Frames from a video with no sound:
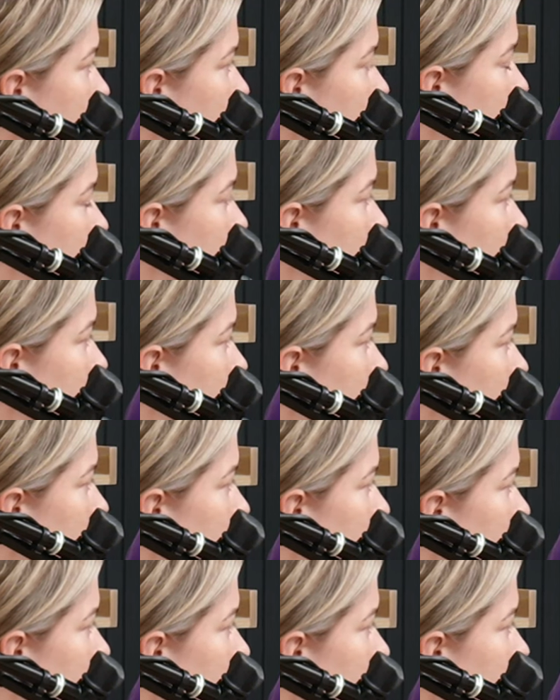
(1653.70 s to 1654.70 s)

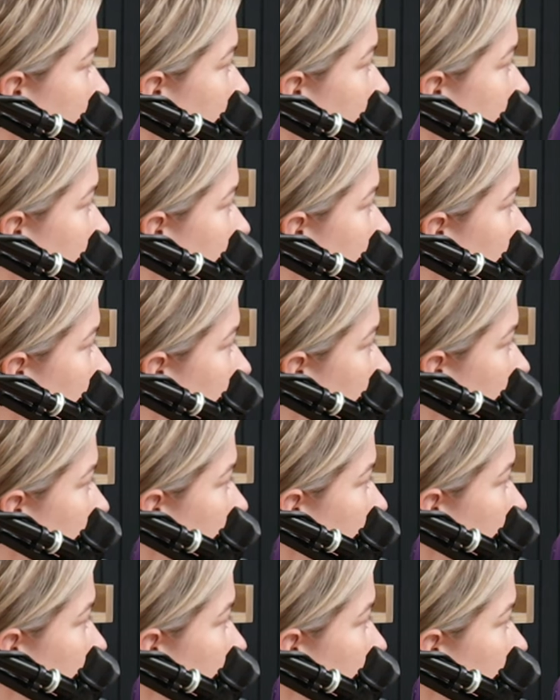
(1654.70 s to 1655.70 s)

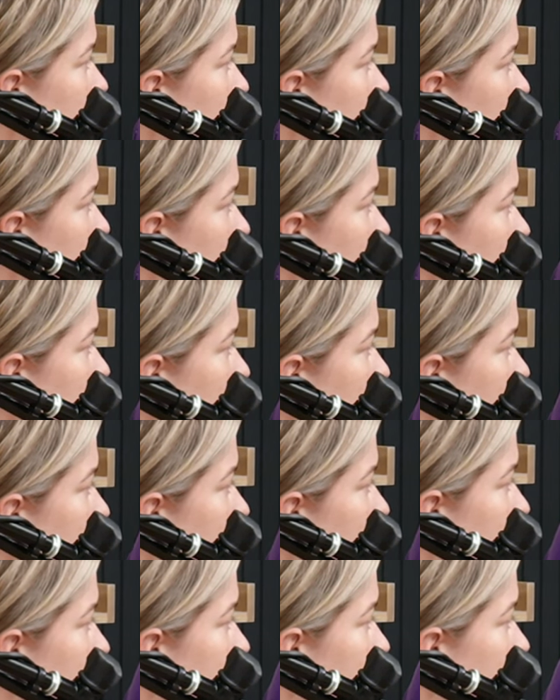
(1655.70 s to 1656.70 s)

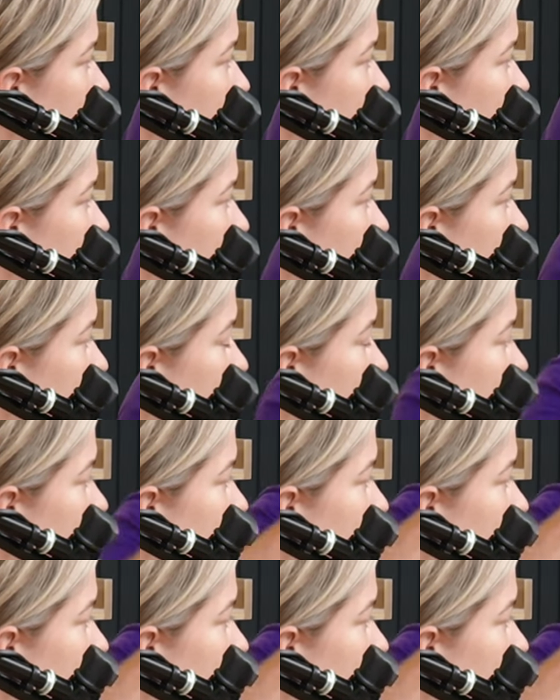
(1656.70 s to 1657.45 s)
(silent)